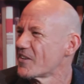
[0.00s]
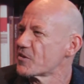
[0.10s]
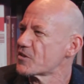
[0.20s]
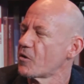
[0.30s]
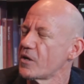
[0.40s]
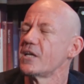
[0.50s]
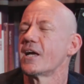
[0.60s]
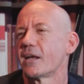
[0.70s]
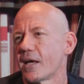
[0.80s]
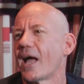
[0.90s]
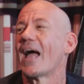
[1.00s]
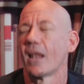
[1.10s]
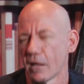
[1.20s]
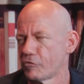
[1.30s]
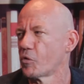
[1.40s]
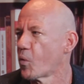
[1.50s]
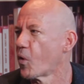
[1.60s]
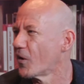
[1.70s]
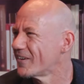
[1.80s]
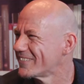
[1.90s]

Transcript: So he had a hell of a war.